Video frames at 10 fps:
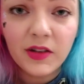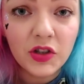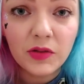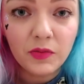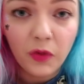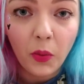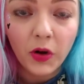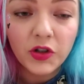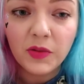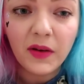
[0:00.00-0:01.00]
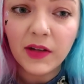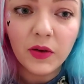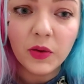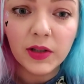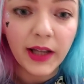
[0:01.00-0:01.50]
just for watching my
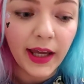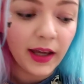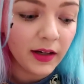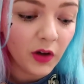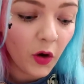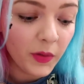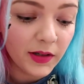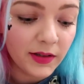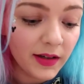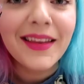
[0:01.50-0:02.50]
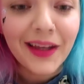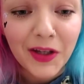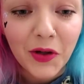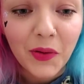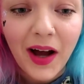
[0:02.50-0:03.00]
videos, liking, commenting.
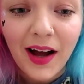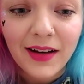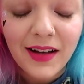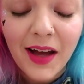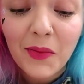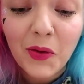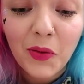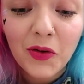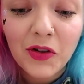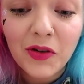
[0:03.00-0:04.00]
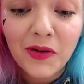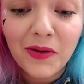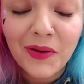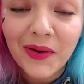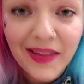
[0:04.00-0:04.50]
Thank you, and I'm going
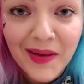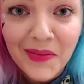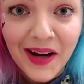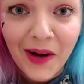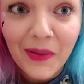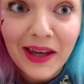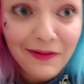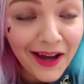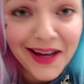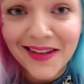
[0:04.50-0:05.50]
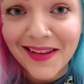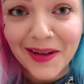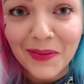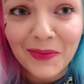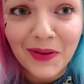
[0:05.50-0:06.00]
to go to sleep now, if I can
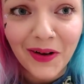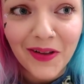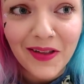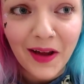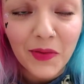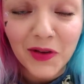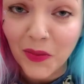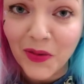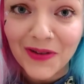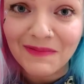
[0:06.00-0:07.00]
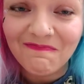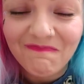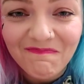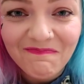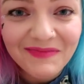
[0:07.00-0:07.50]
sleep, because I'm still buzzing.
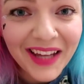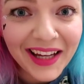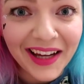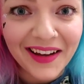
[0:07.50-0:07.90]
Night,